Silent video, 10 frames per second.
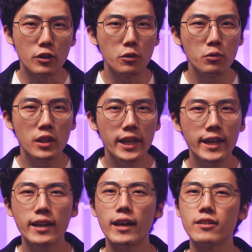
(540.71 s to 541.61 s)

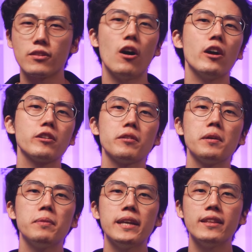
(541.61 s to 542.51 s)
cooling is
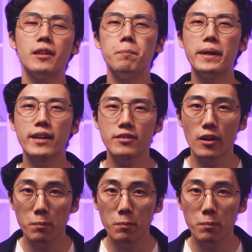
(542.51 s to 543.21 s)
arguably the biggest